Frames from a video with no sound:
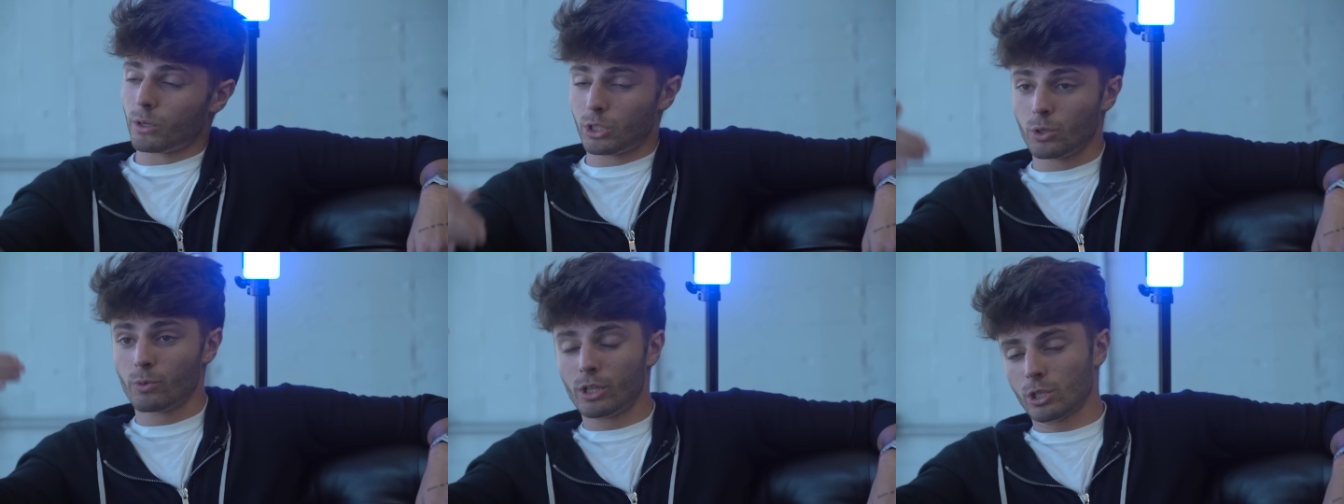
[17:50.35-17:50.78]

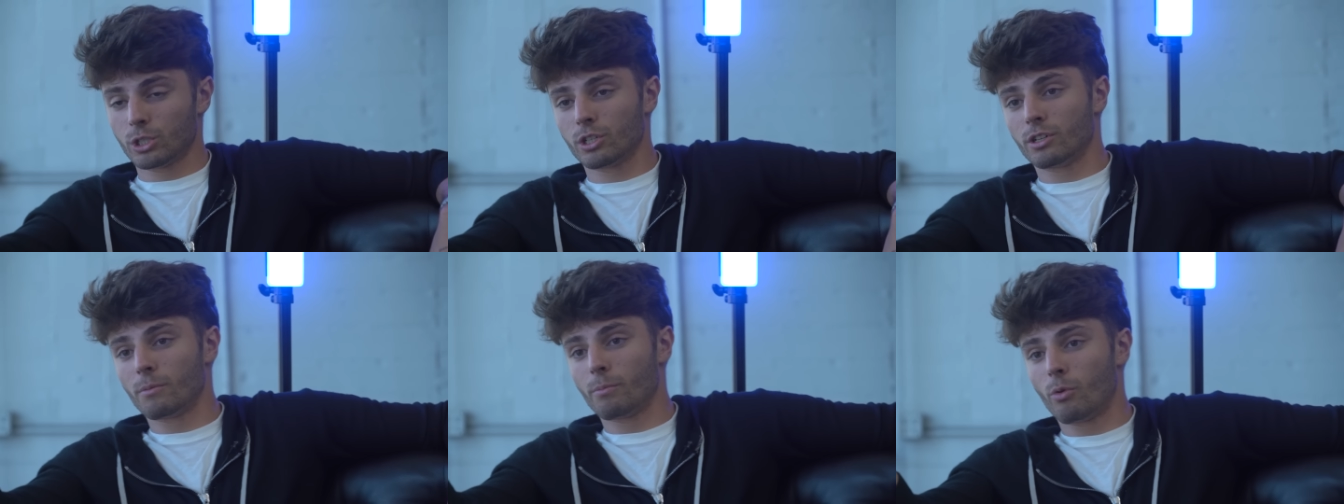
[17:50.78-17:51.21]
once you reach a
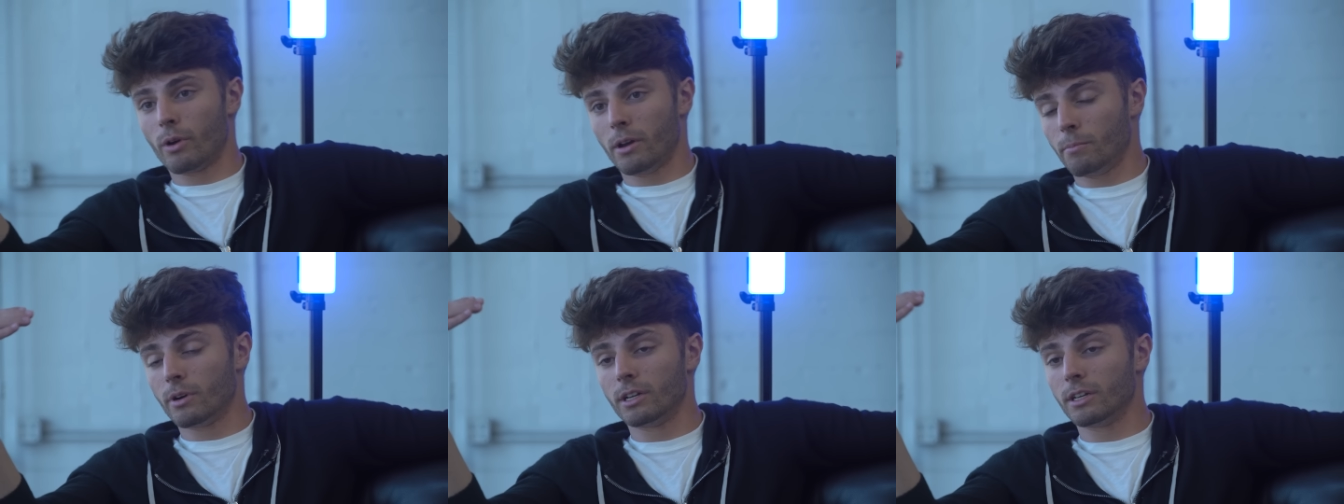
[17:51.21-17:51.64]
certain
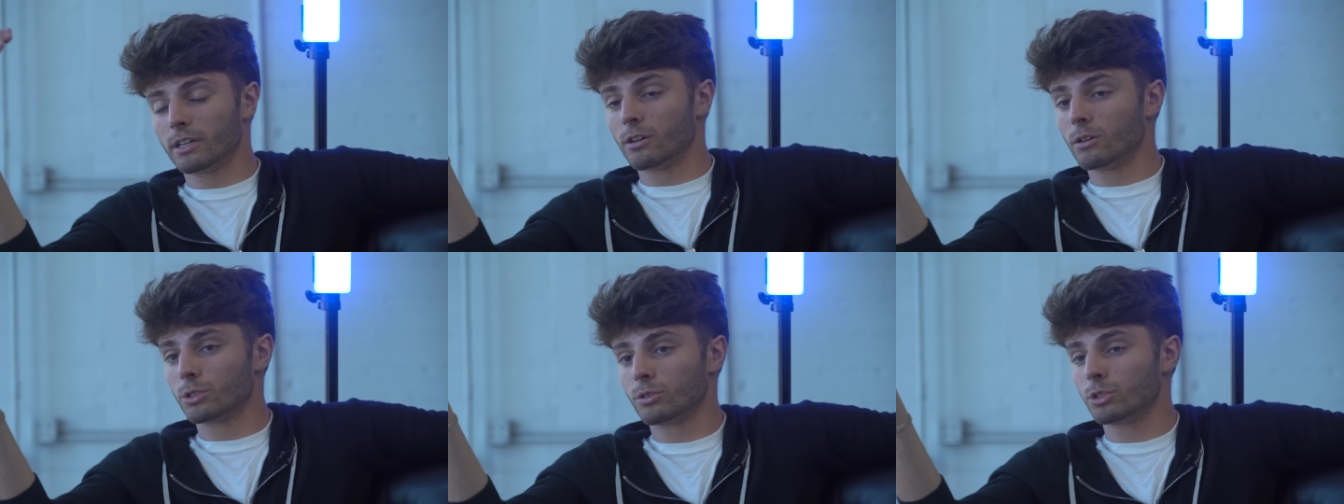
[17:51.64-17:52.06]
point money
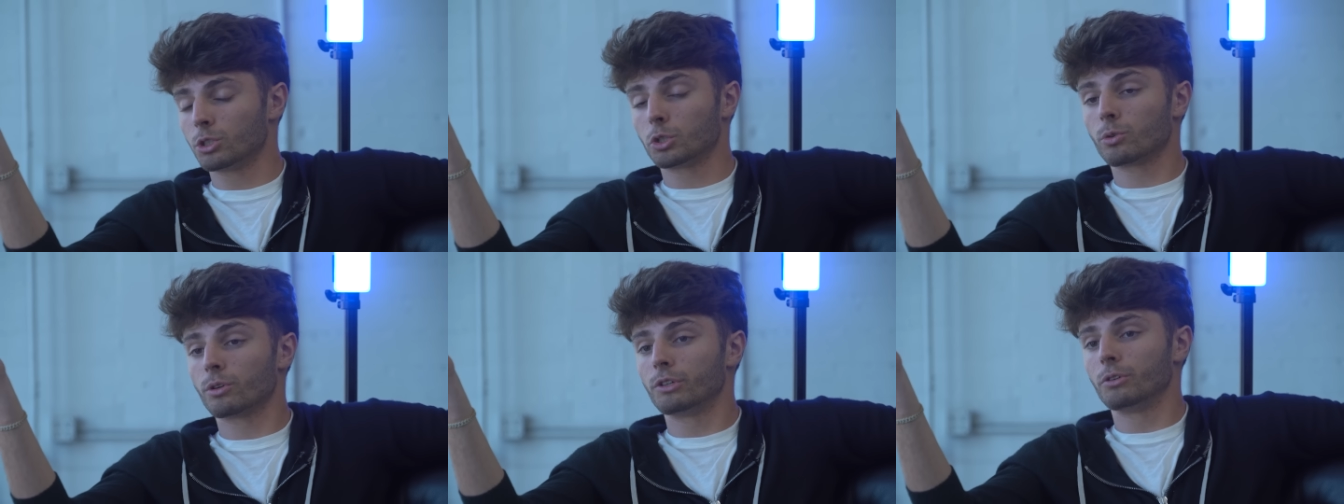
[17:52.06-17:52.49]
can also
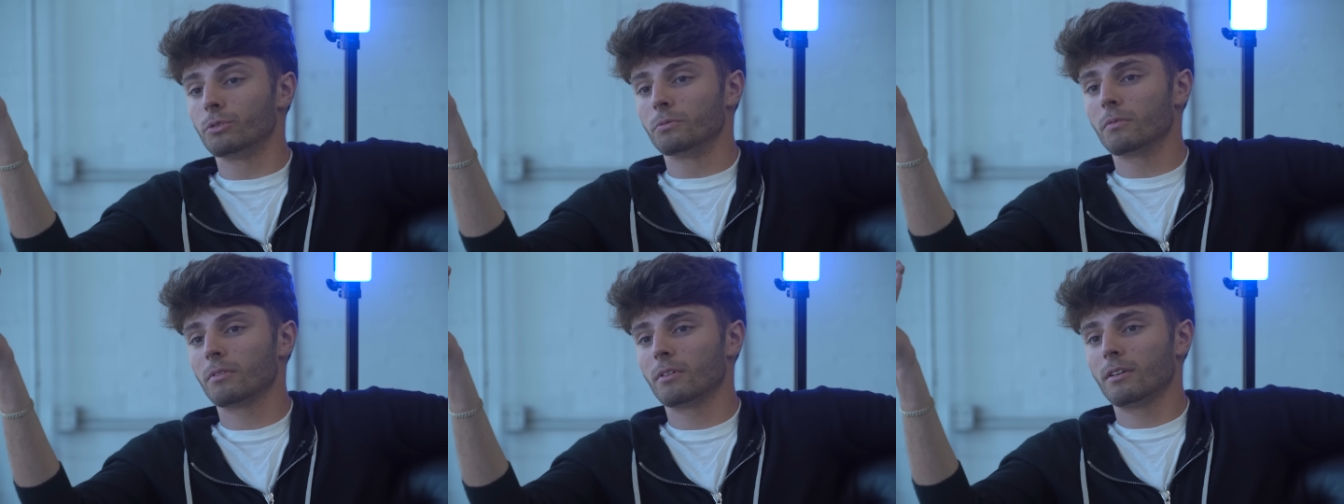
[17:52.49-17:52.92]
destroy
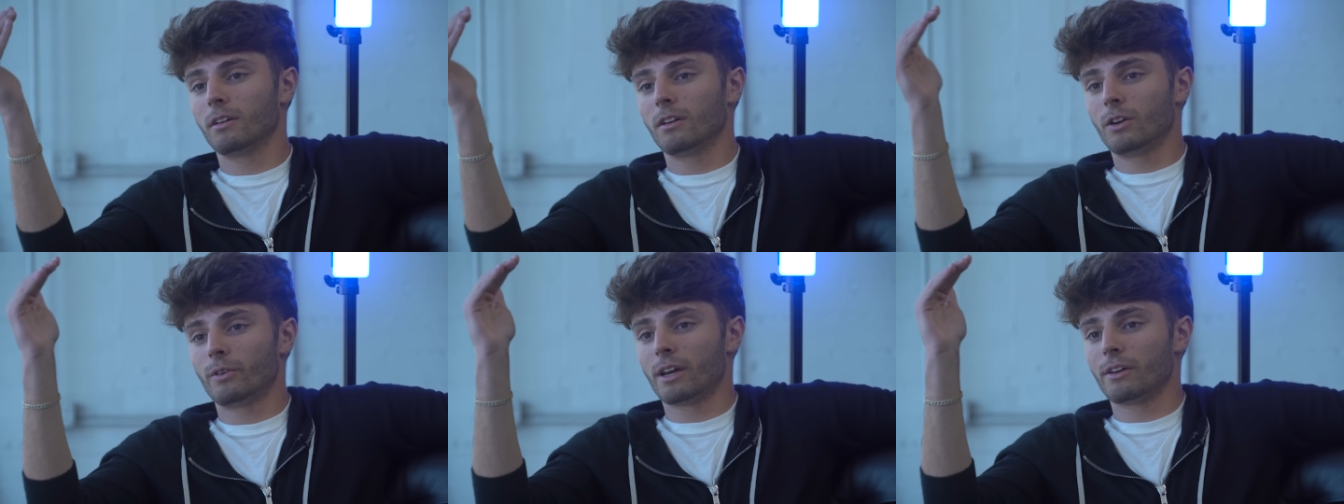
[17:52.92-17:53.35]
you
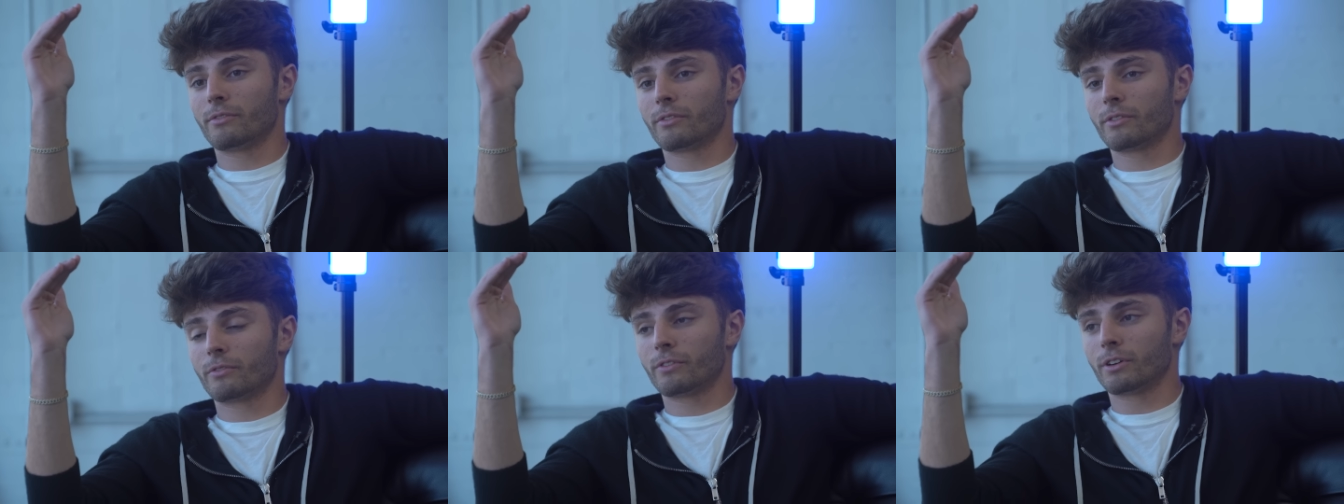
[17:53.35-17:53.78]
right
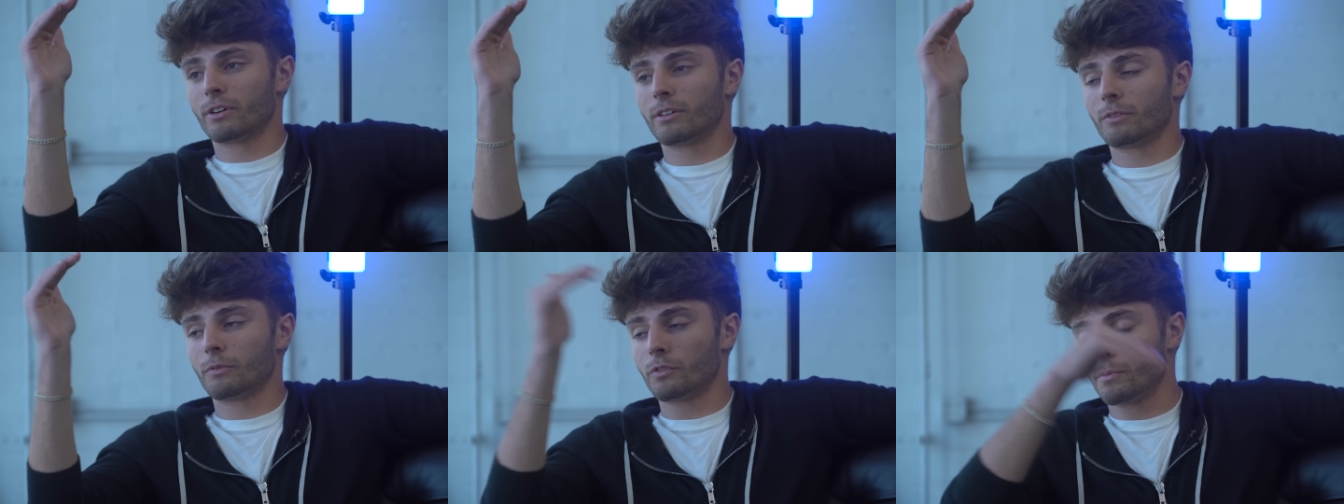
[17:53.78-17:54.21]
for
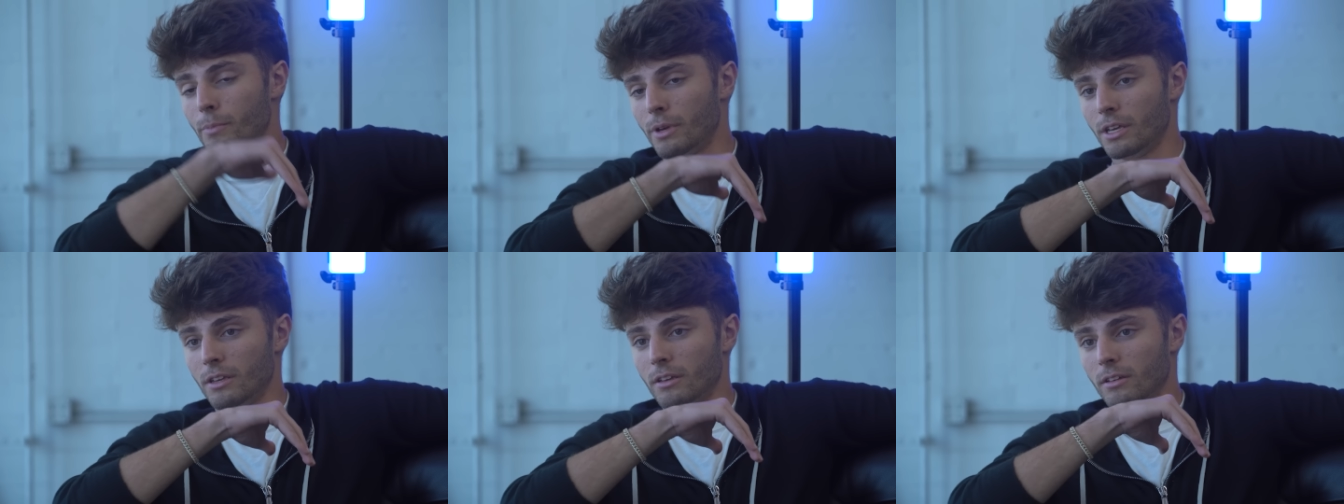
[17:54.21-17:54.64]
for, for
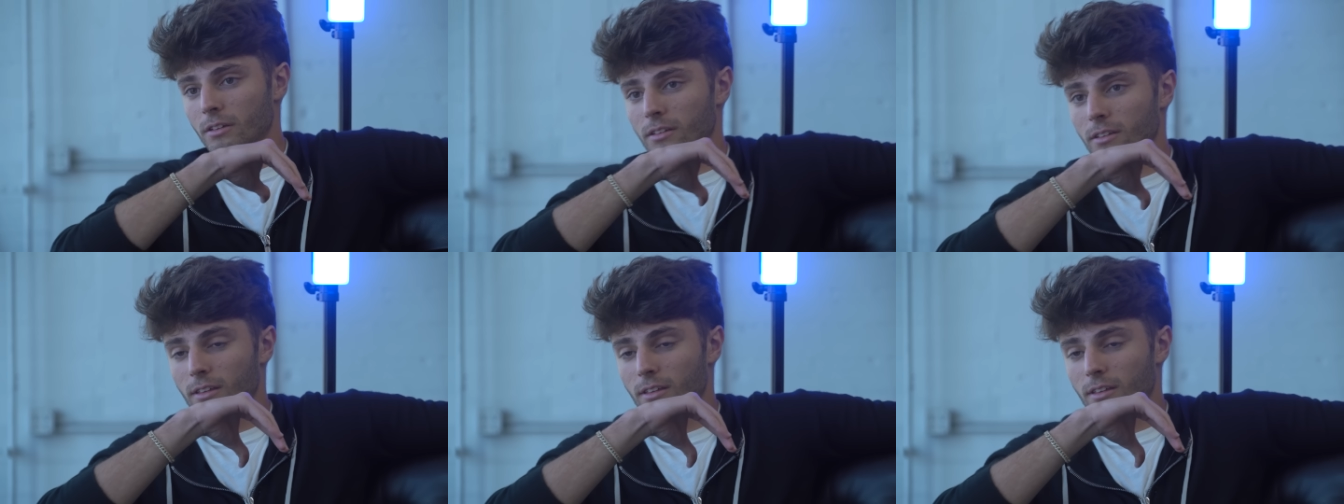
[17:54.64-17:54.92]
me